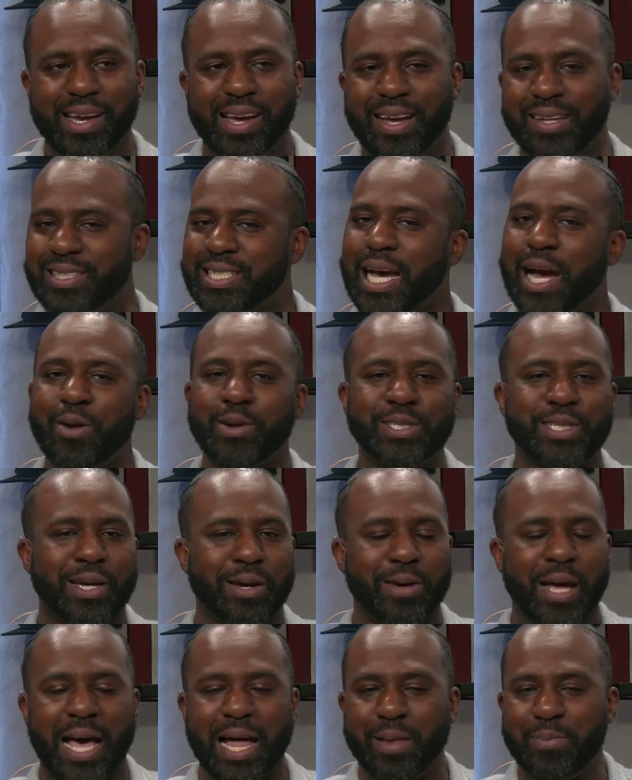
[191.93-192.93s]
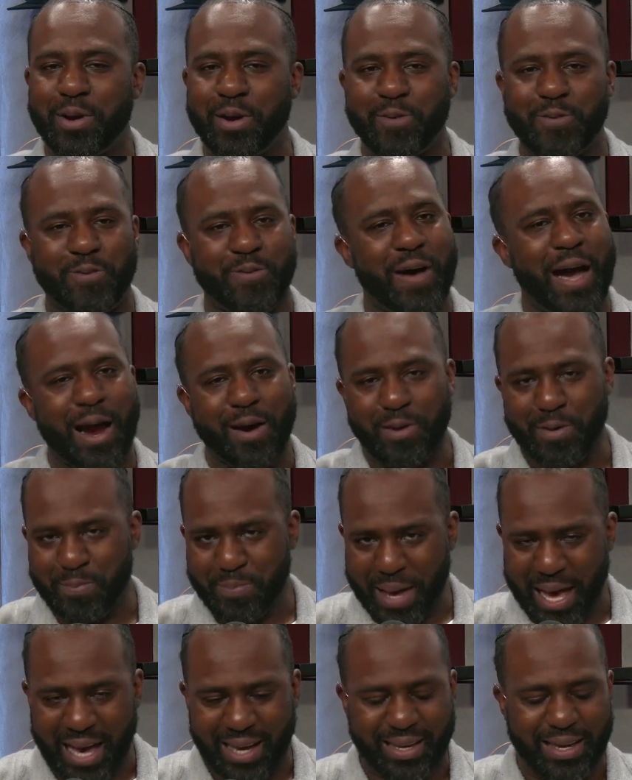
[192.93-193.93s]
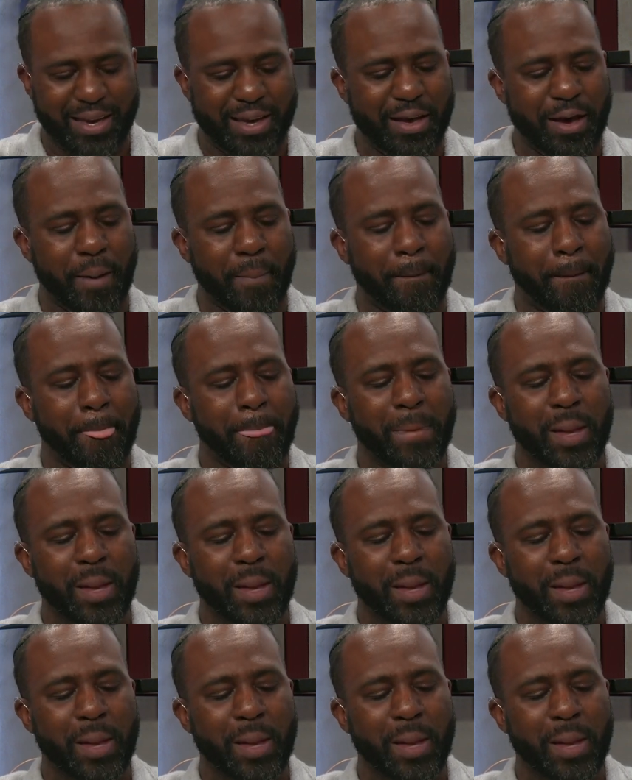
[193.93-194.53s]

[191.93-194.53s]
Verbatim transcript: and Tyrese Haliburton firing back at him.